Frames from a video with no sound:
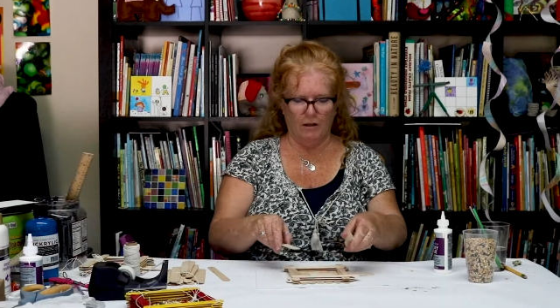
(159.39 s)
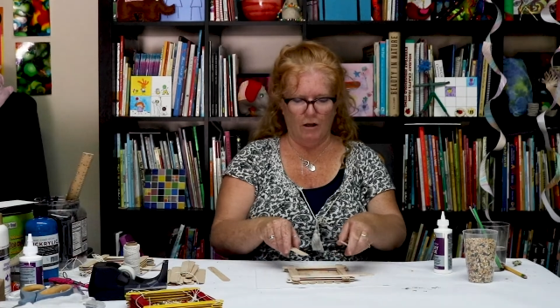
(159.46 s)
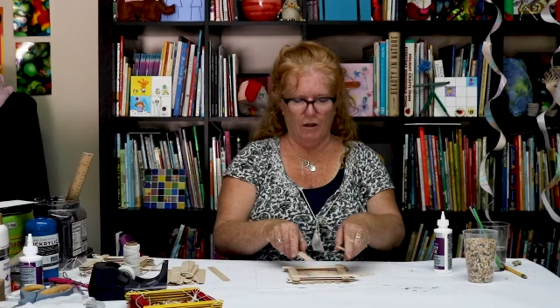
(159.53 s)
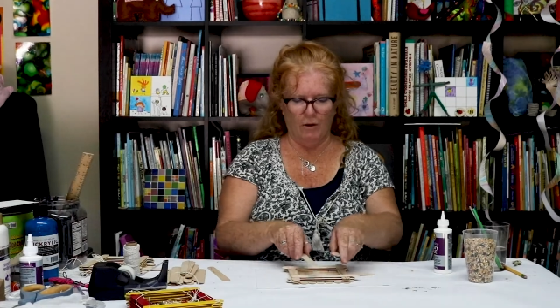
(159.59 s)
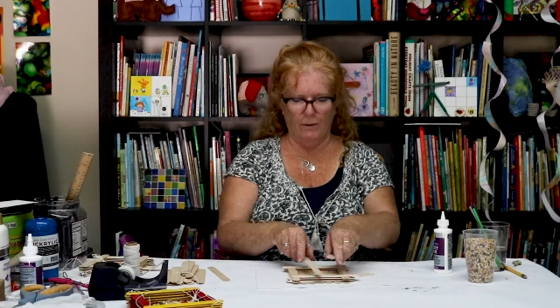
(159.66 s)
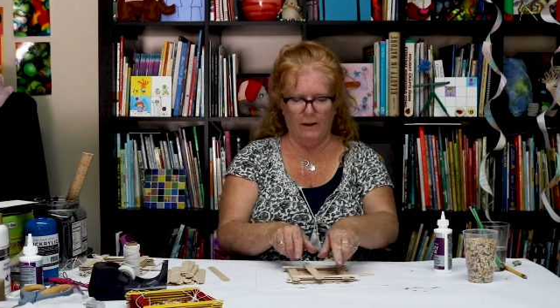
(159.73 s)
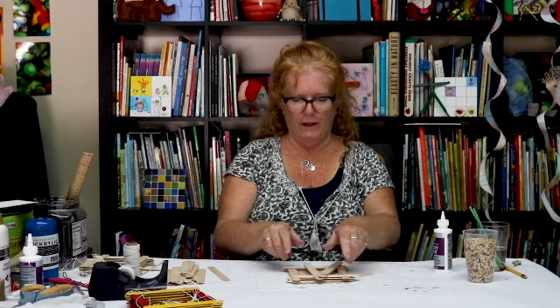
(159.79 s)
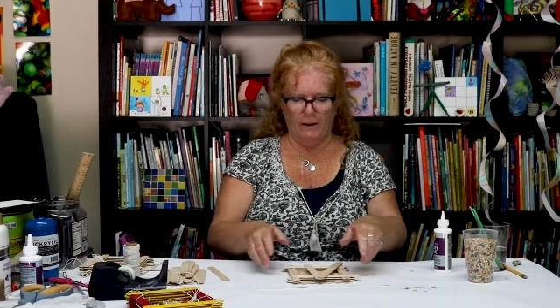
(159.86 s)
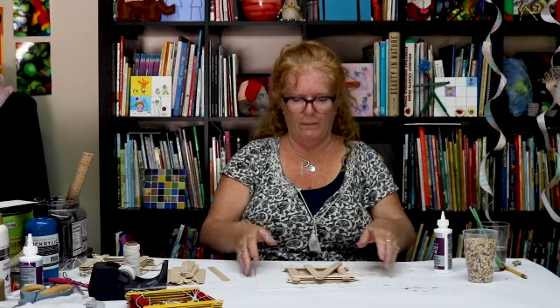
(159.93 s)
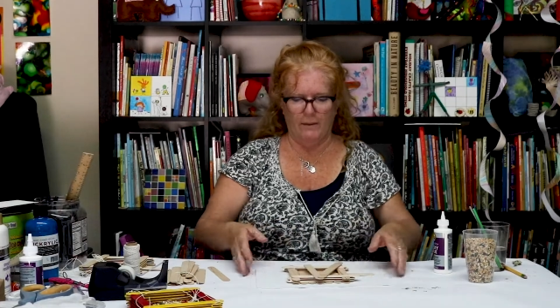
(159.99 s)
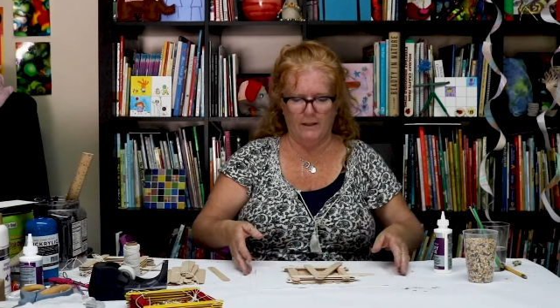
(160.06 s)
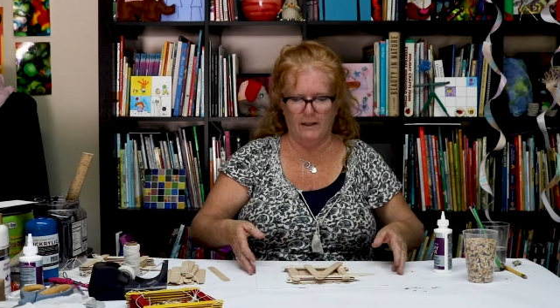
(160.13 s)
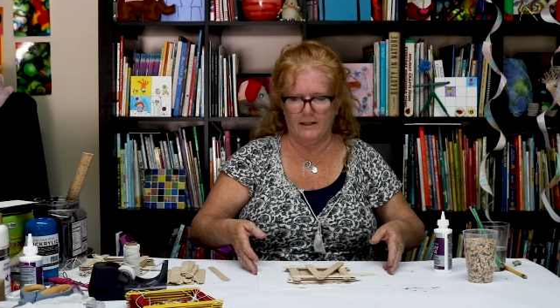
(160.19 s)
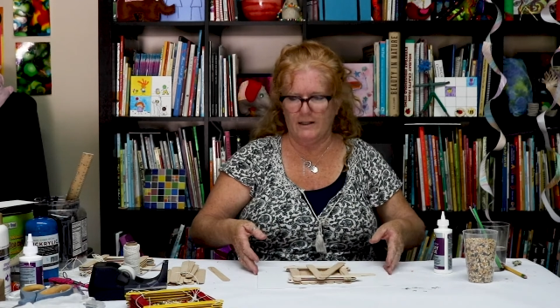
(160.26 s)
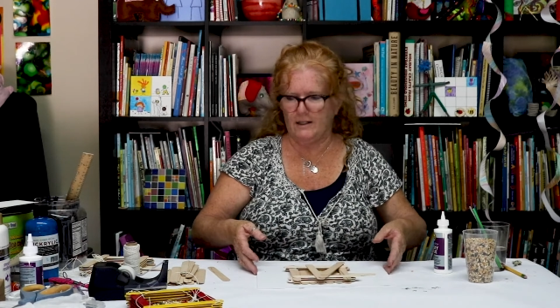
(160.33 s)
all the way up
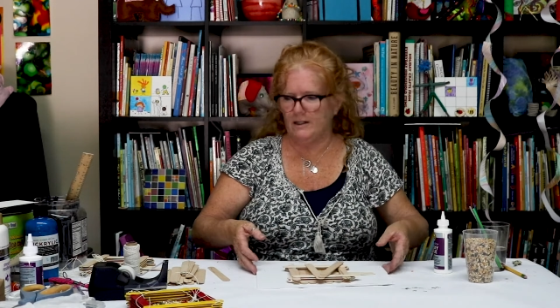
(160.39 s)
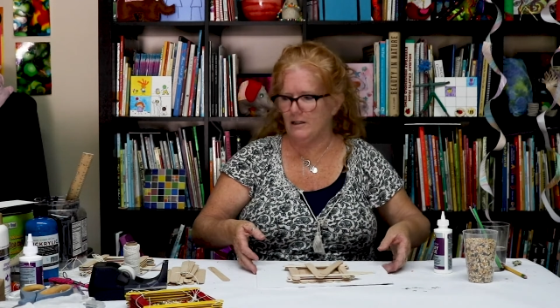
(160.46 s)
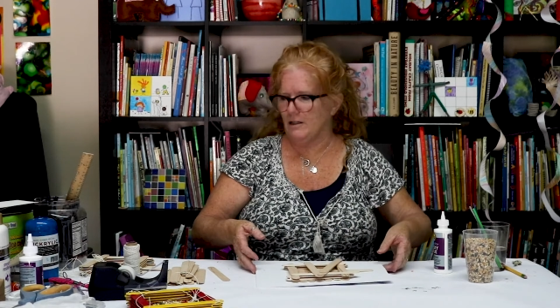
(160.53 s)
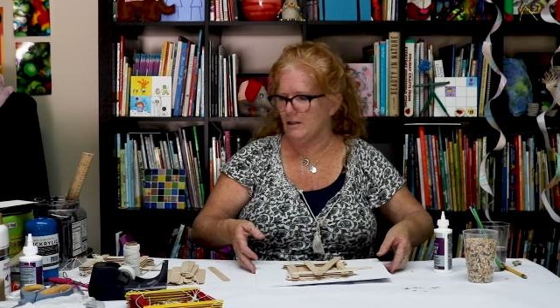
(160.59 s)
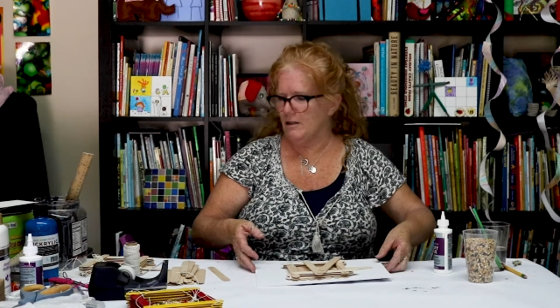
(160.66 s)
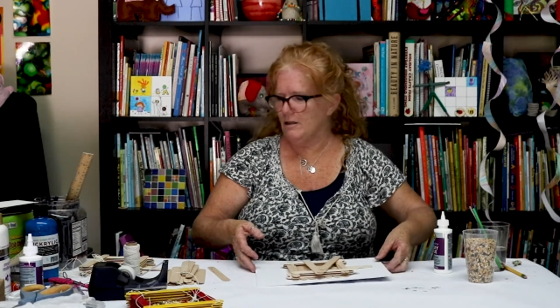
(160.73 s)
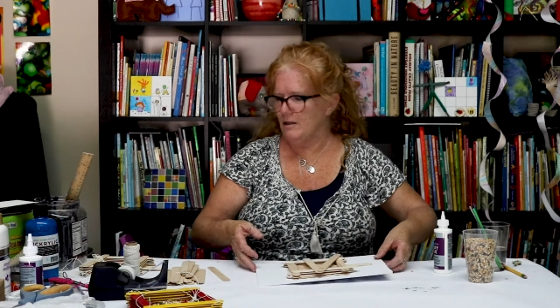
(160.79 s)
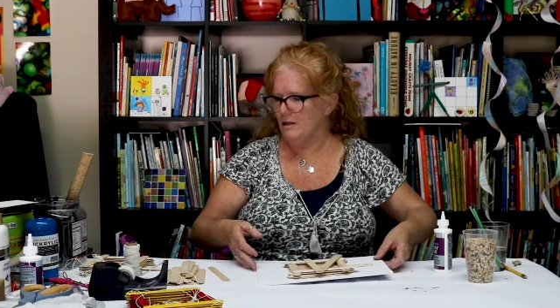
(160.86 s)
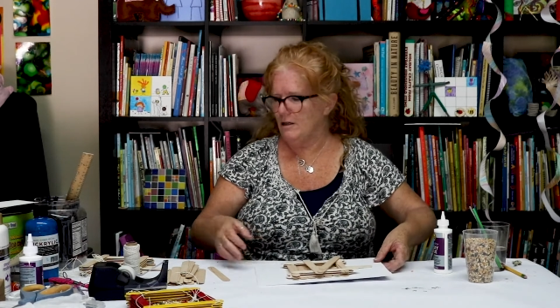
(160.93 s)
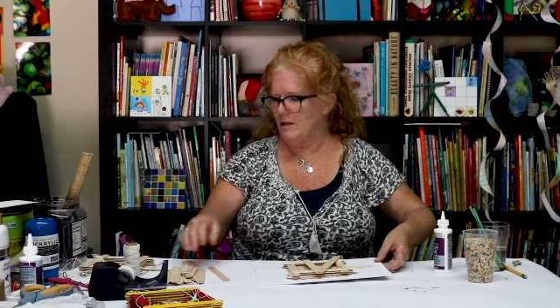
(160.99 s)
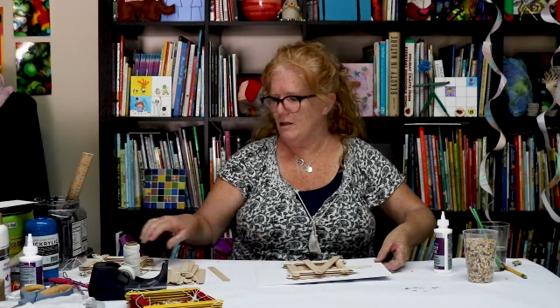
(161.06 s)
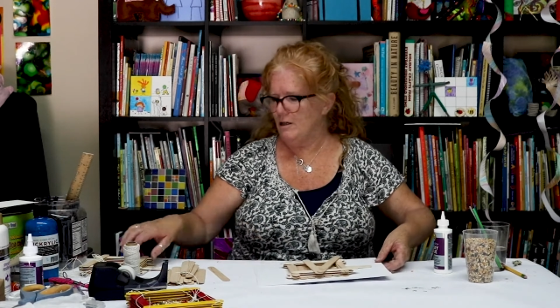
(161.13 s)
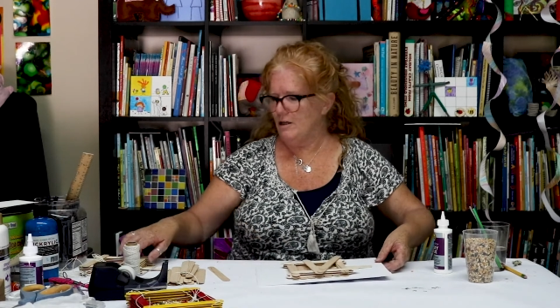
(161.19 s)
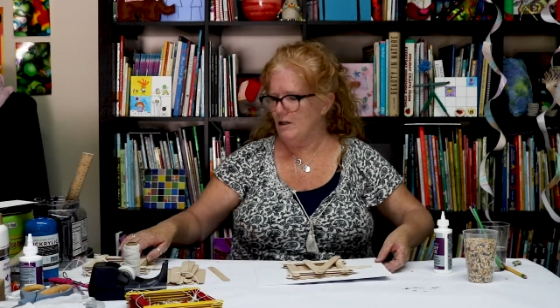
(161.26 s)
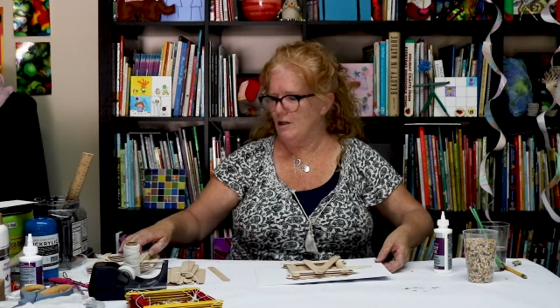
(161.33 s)
until
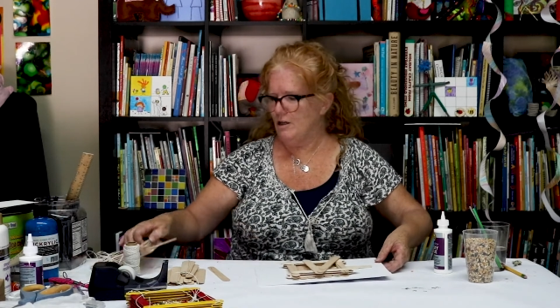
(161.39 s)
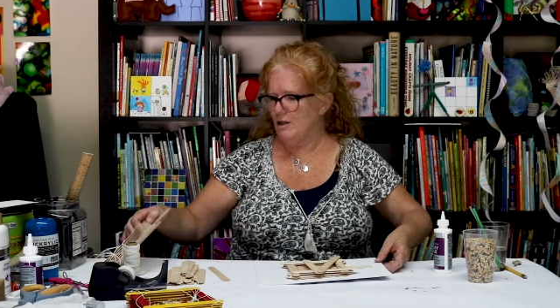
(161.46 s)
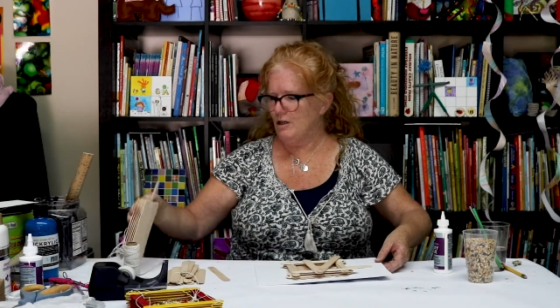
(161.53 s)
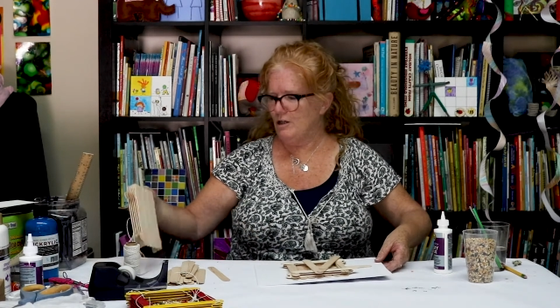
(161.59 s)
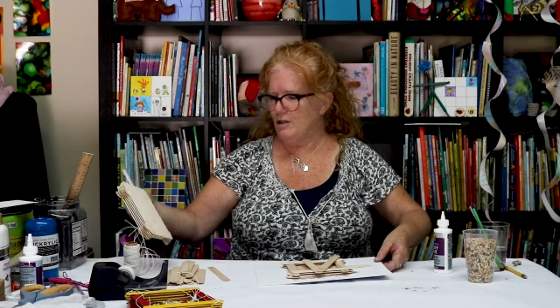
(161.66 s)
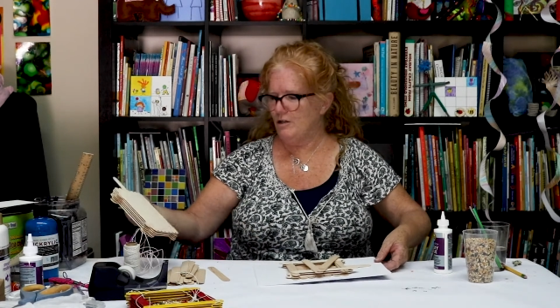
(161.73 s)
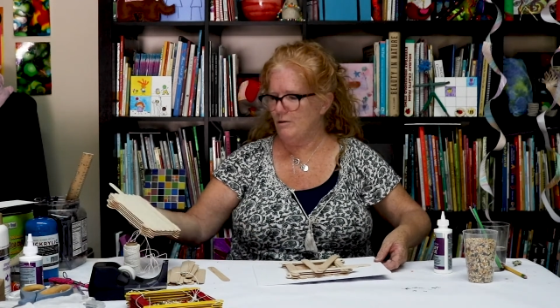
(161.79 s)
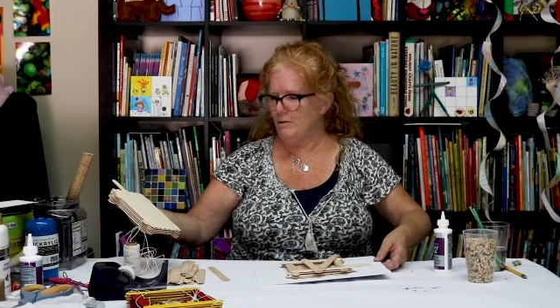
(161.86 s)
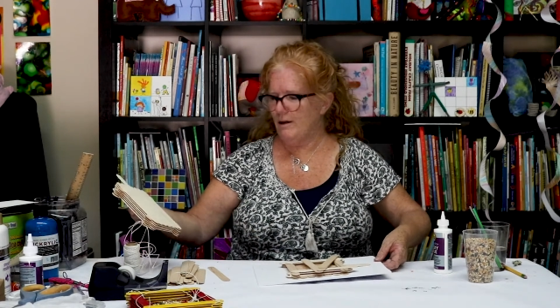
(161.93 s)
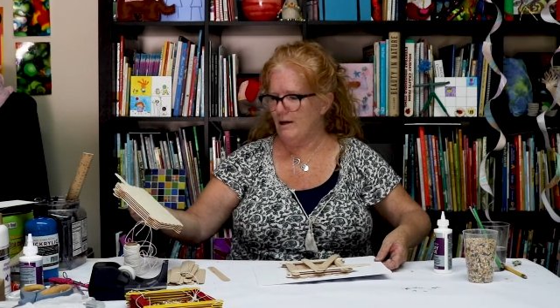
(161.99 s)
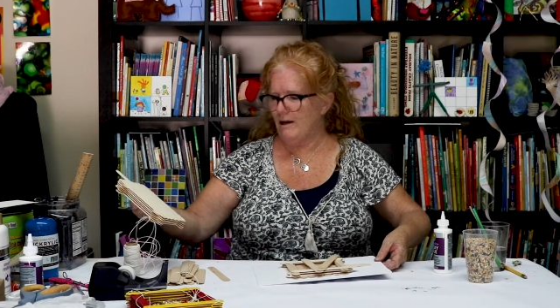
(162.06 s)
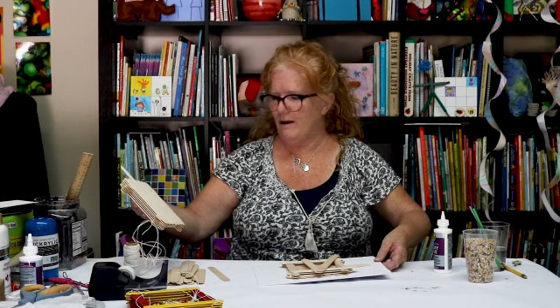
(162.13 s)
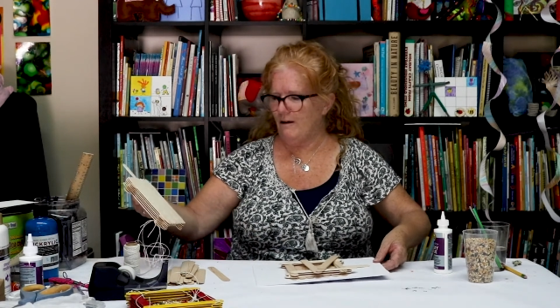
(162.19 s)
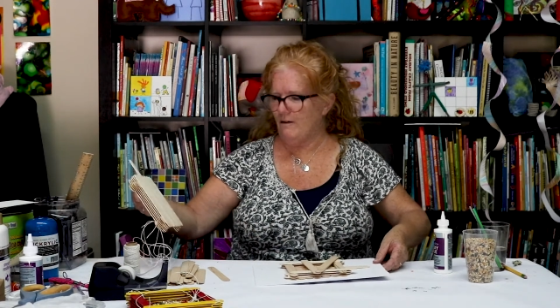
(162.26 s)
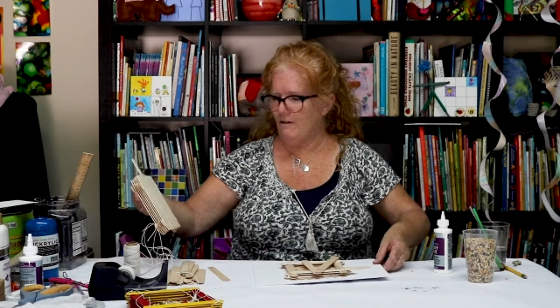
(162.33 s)
you
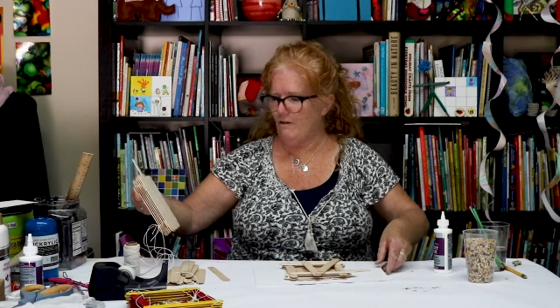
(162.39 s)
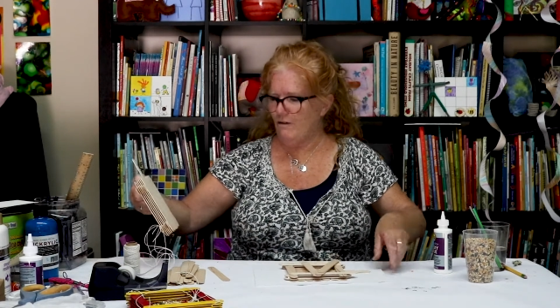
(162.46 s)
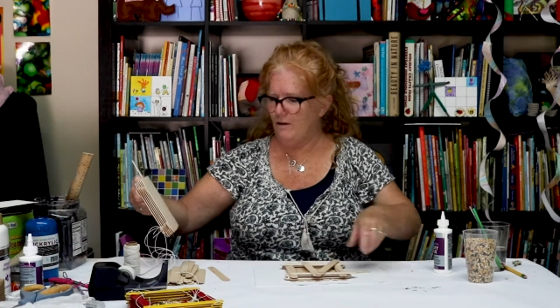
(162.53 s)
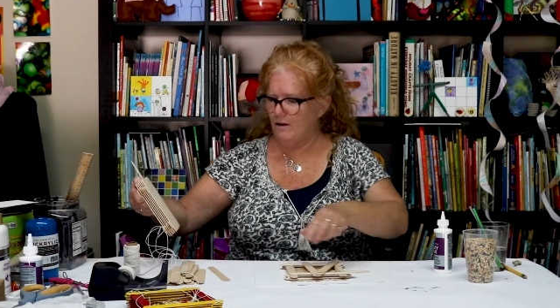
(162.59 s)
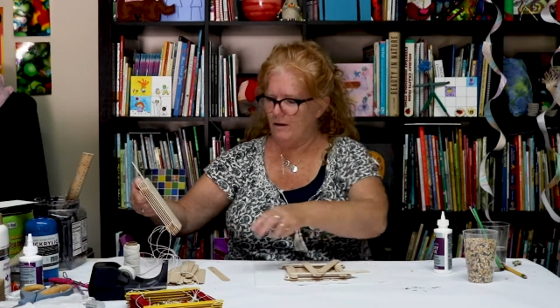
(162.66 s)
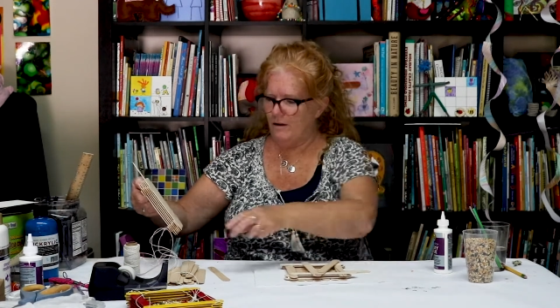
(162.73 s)
have